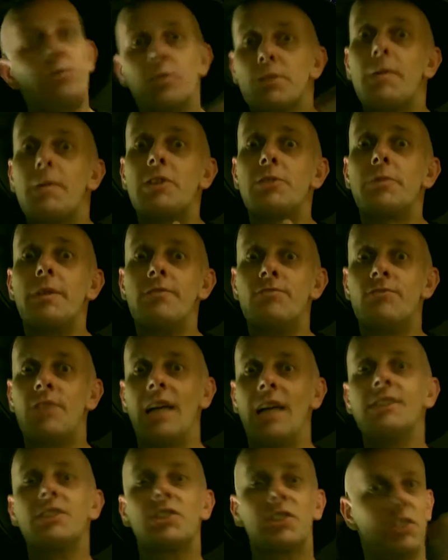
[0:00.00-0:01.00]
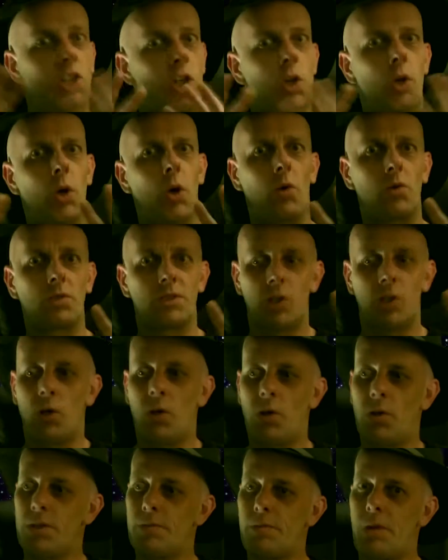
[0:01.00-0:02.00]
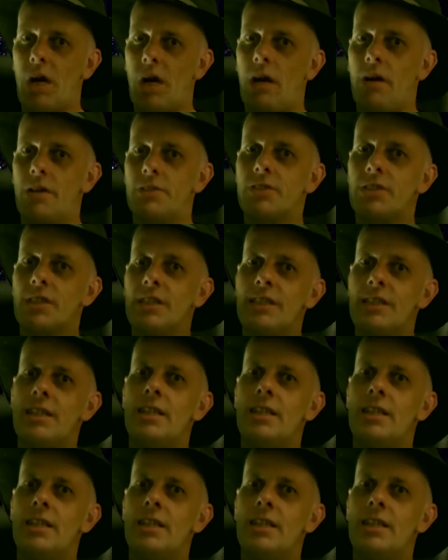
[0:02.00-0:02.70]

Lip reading: It's supposed to be in France, looked all the part.